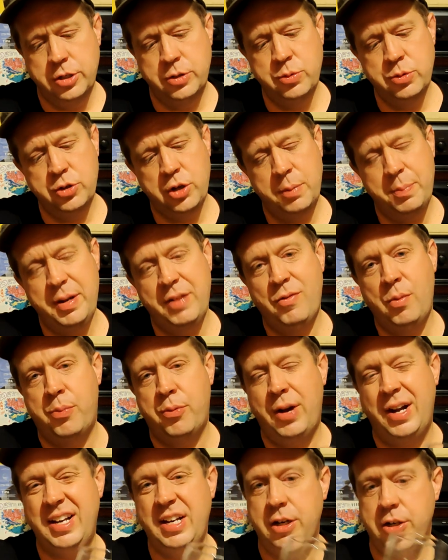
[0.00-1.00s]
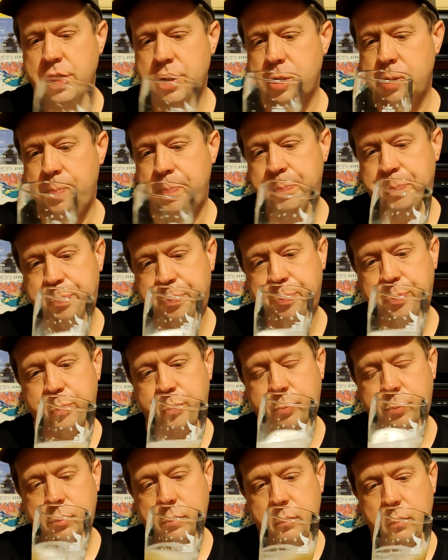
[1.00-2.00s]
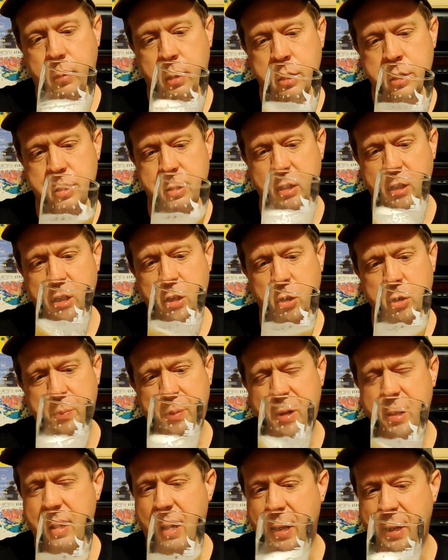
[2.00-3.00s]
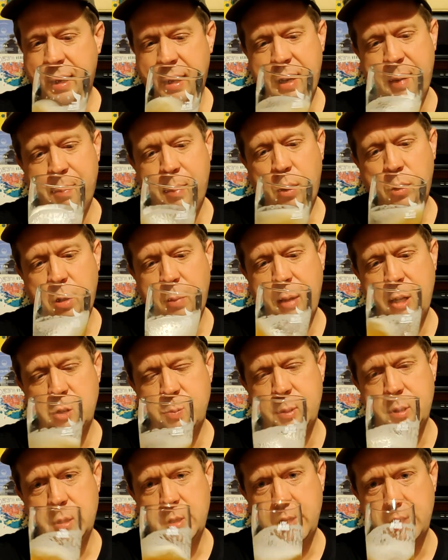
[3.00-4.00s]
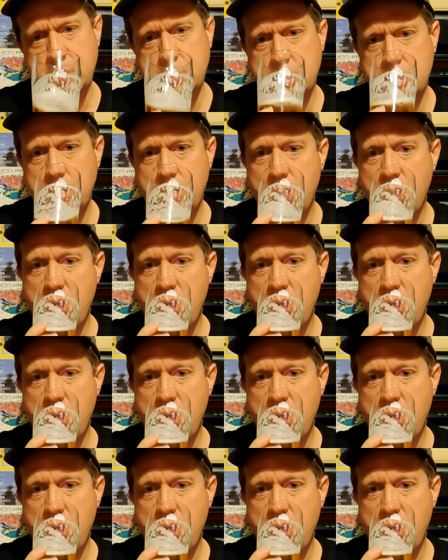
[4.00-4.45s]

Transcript: a bit of a breadiness. Still got a bit of that kind of mouldy basement taste.